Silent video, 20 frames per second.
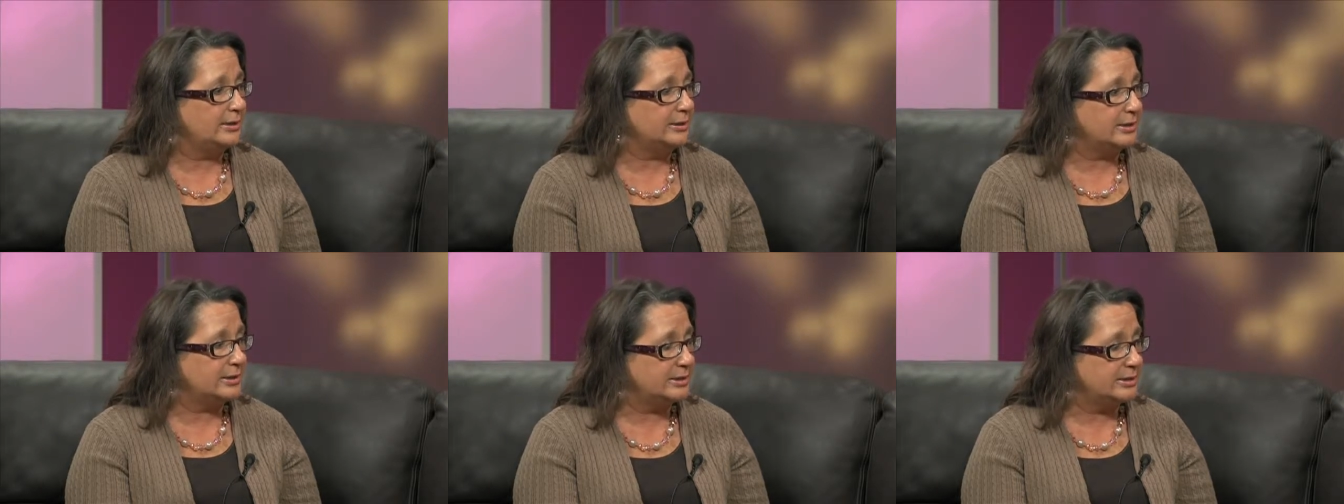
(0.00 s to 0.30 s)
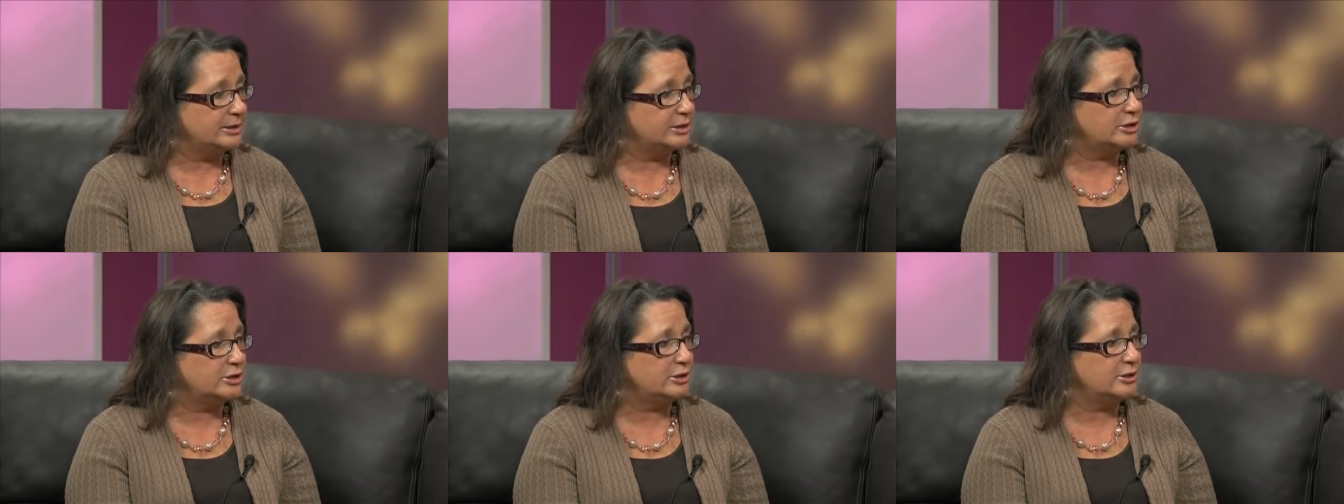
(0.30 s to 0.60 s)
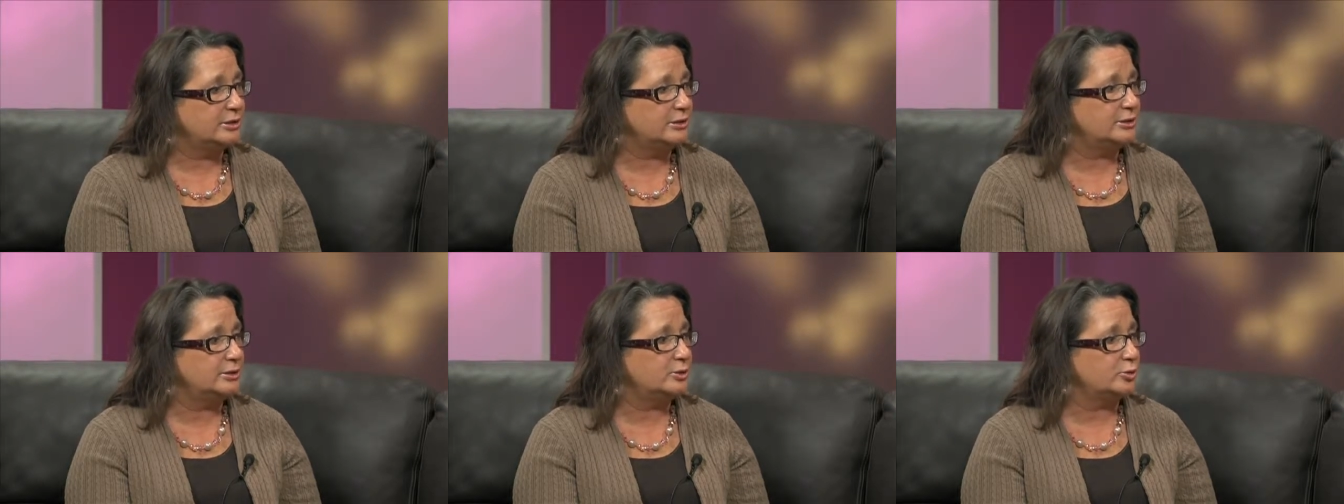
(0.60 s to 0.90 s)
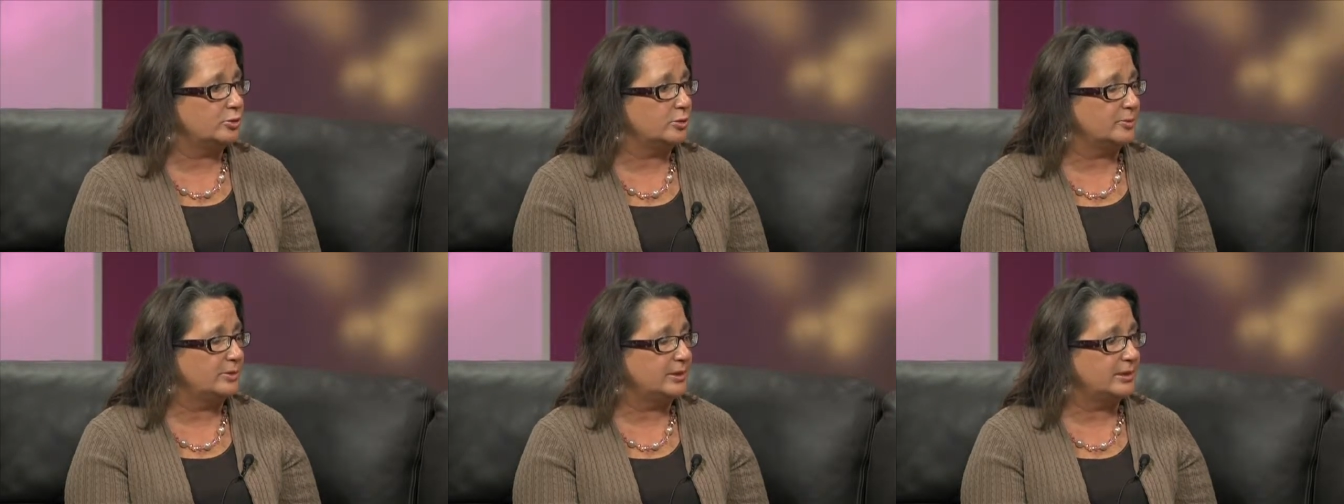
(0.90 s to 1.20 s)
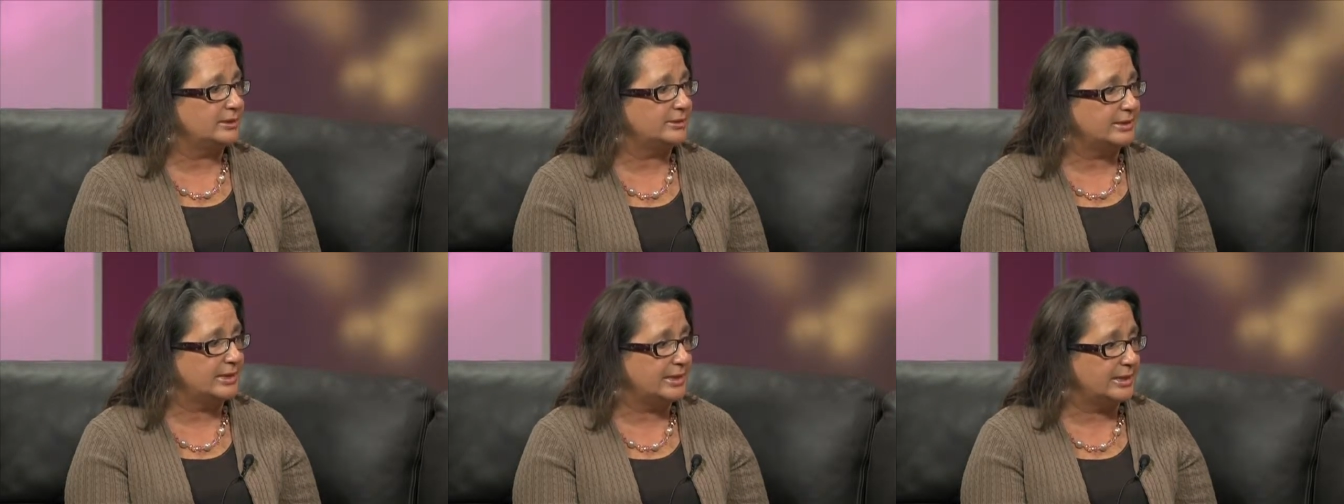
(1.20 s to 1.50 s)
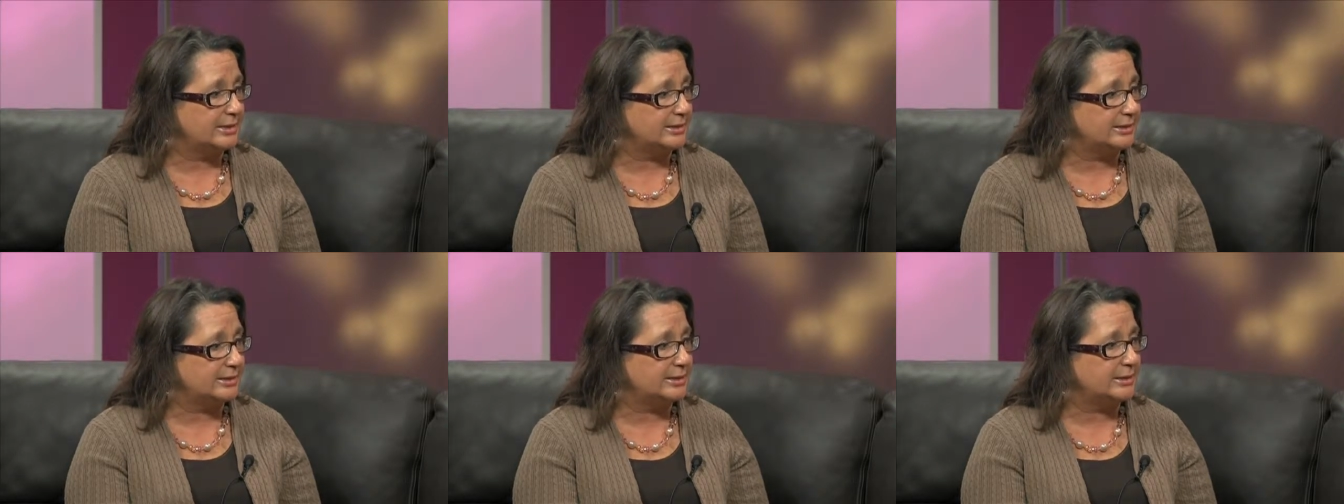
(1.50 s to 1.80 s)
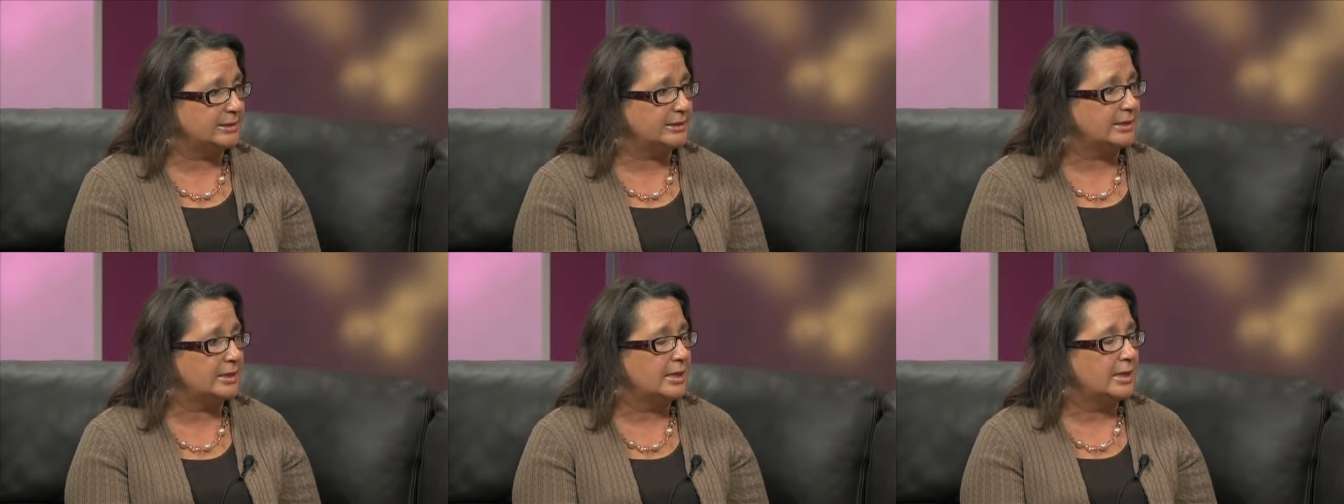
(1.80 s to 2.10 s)
conditions or because they get
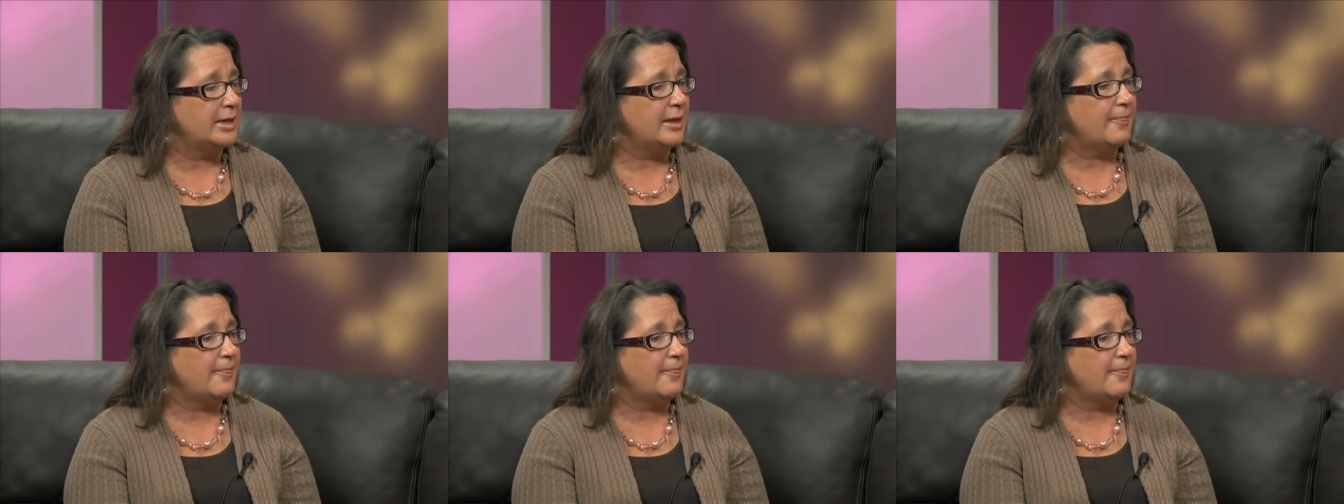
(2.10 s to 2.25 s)
sick.